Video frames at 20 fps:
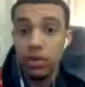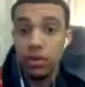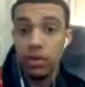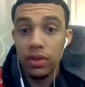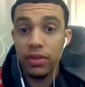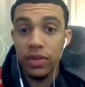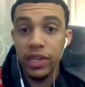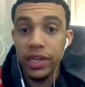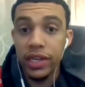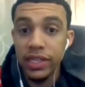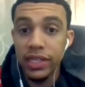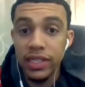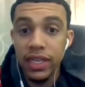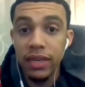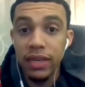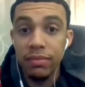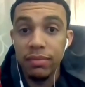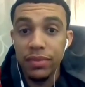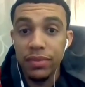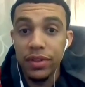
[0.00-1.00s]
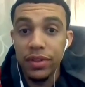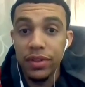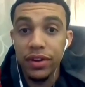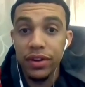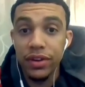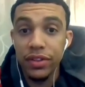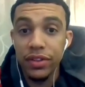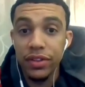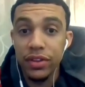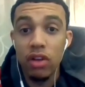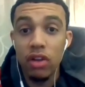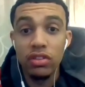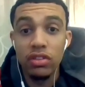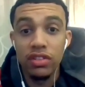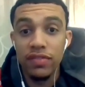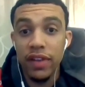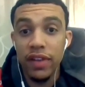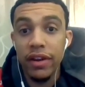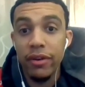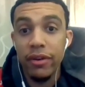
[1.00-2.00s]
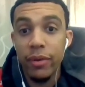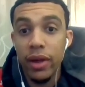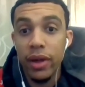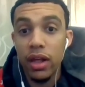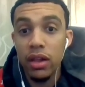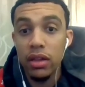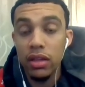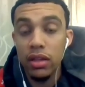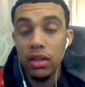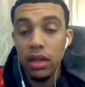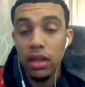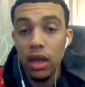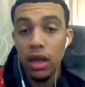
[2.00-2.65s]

they're a really good team. They're they're coached very well,